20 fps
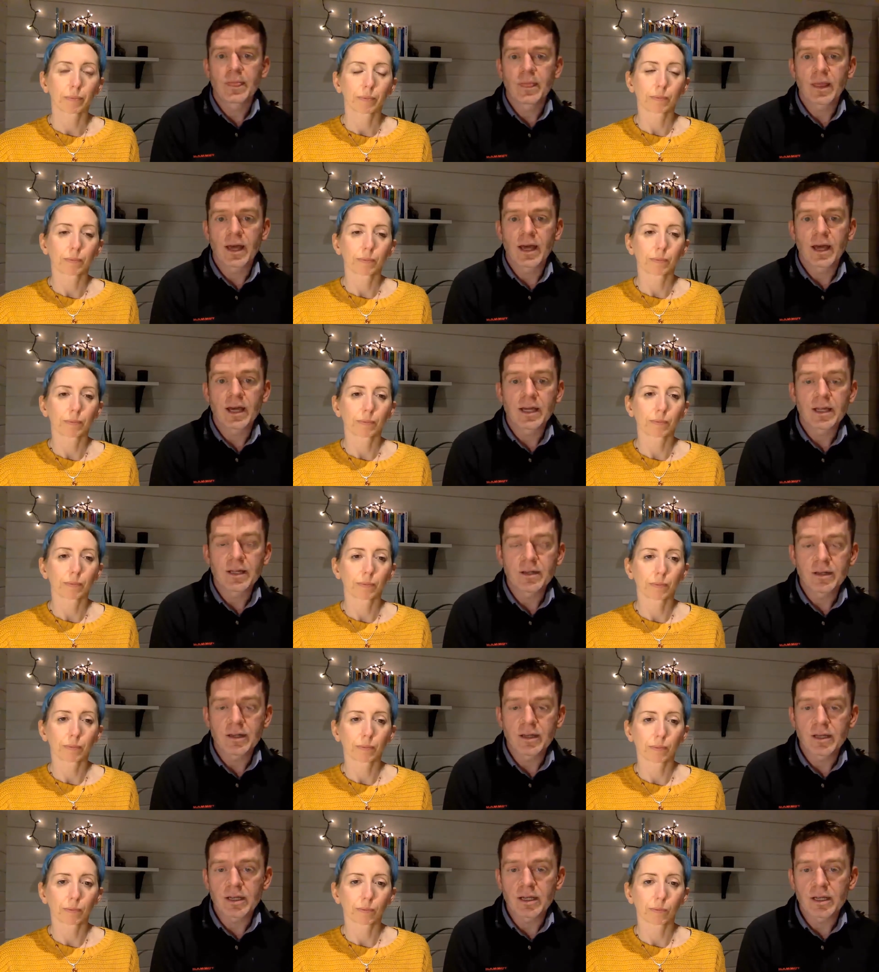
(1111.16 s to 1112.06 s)
Speaker 1: and
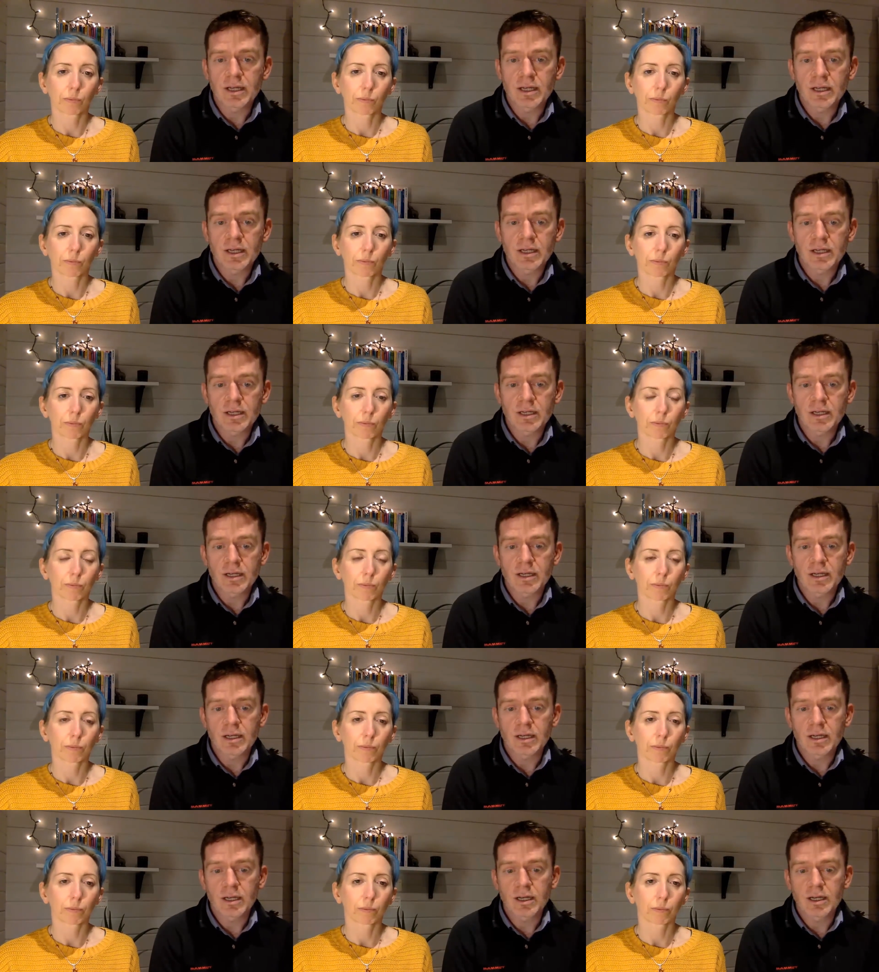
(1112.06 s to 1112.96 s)
uh,
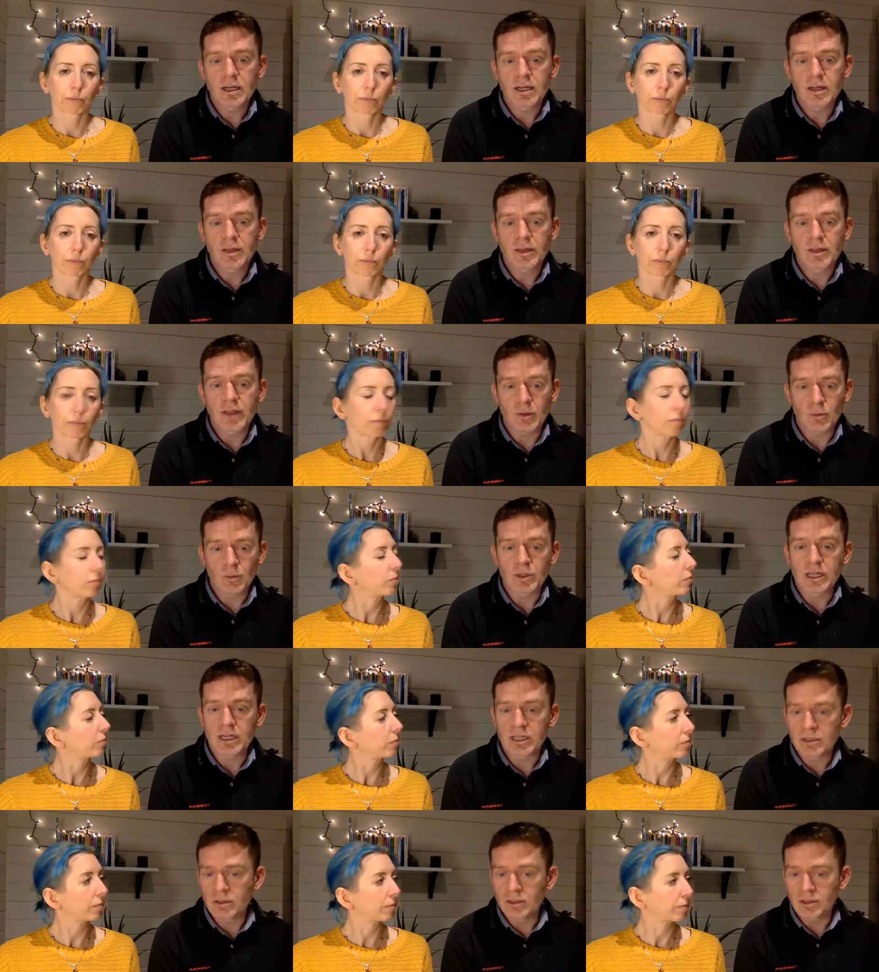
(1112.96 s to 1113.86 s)
that will
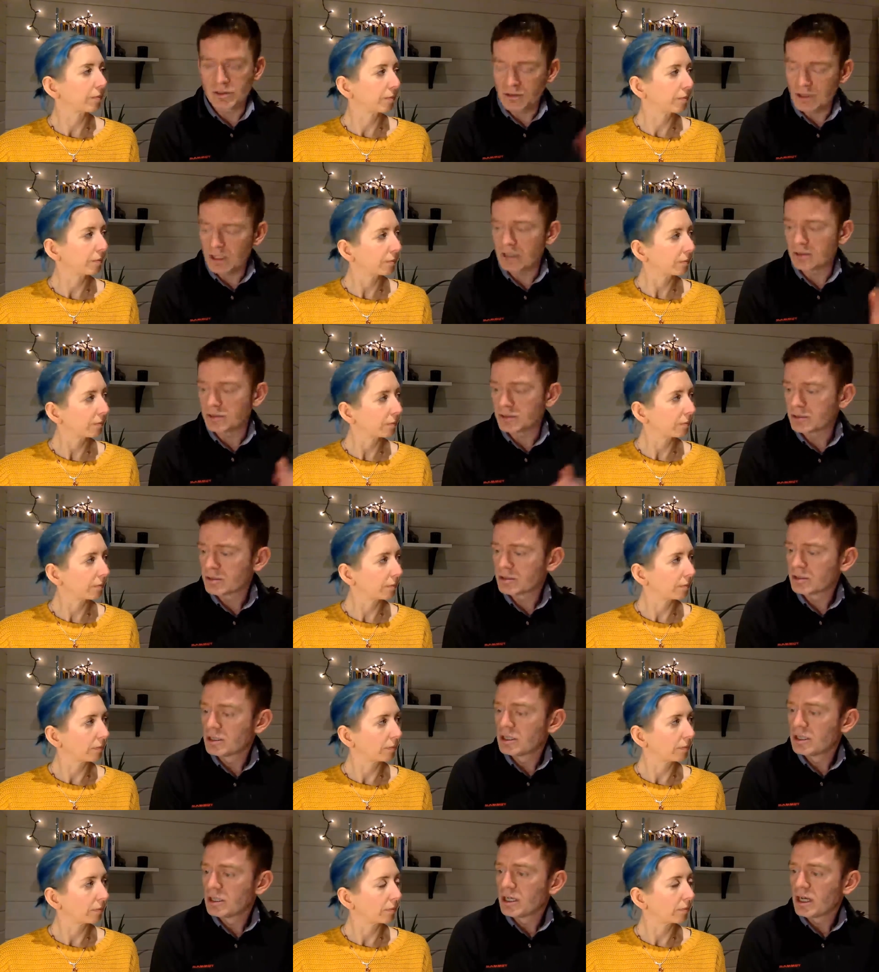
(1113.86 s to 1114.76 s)
get you lots of sales.
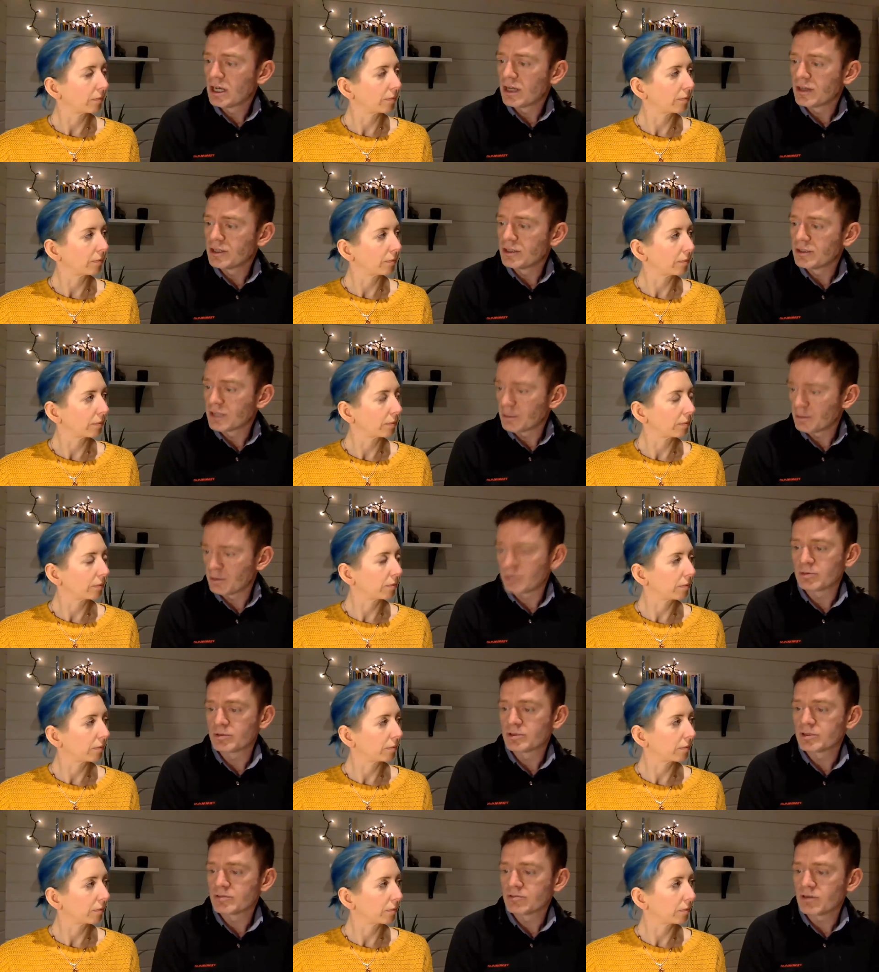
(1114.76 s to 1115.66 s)
And then you get people
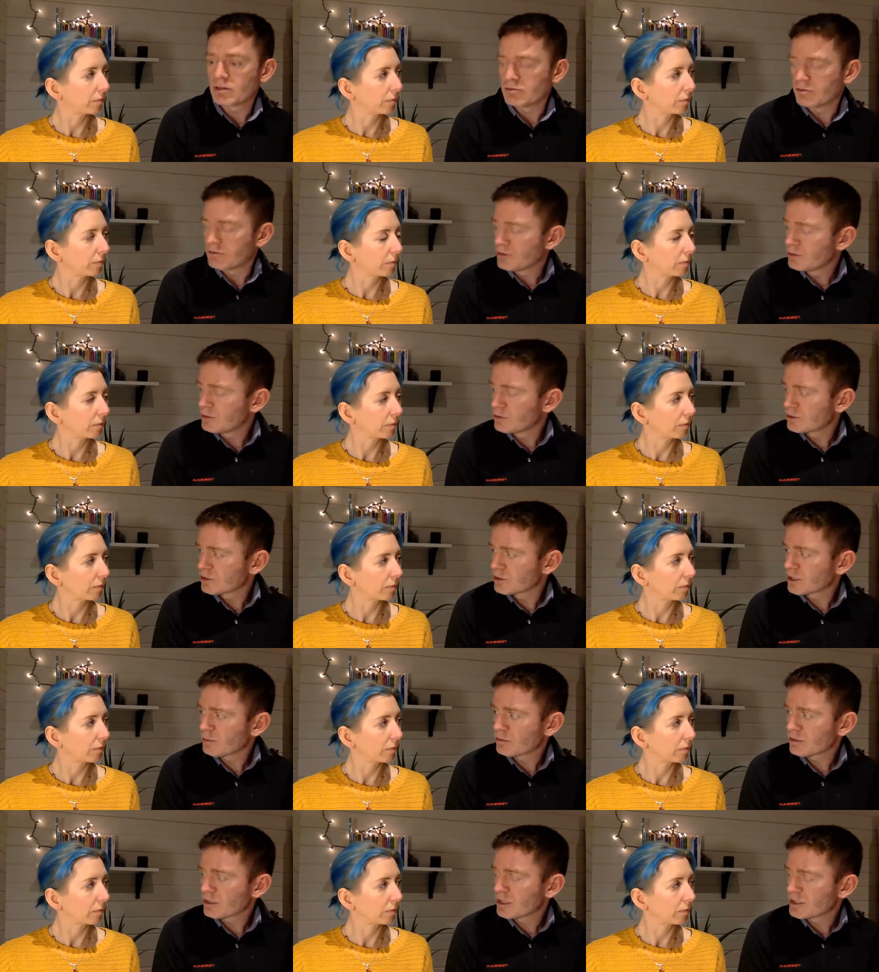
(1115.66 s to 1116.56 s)
to write reviews a
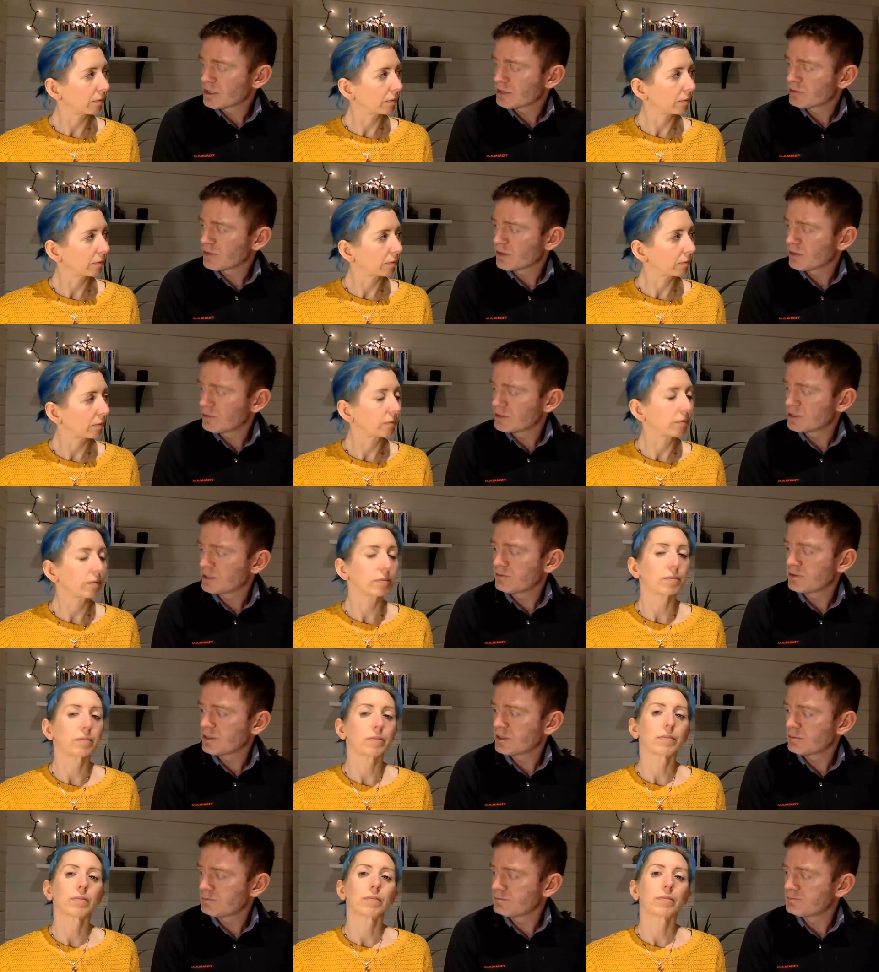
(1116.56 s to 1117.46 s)
couple of days after they received
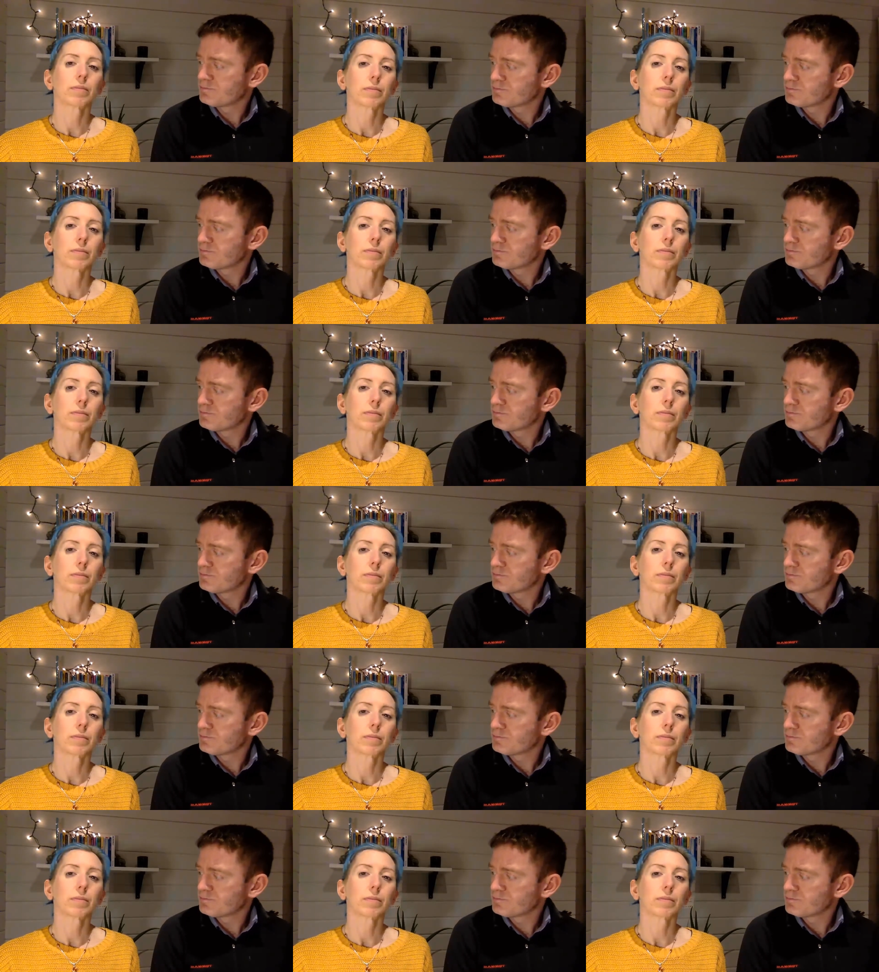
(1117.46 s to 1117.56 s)
it.